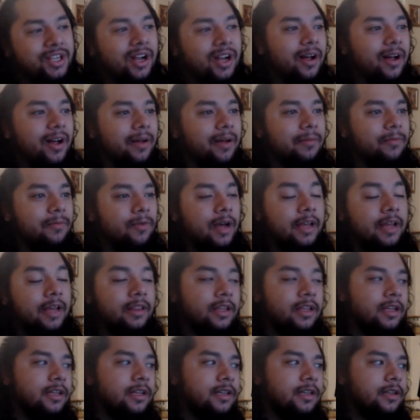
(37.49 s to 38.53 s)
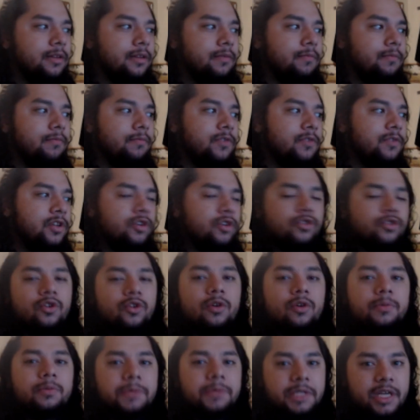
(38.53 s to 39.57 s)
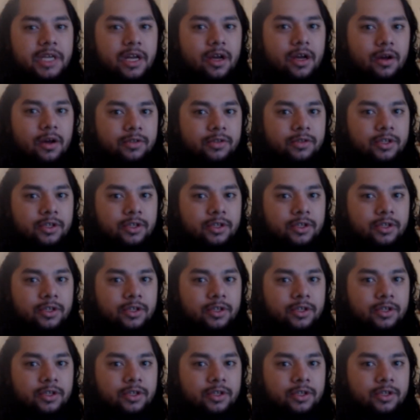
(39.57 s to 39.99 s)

um, like the two storms ago,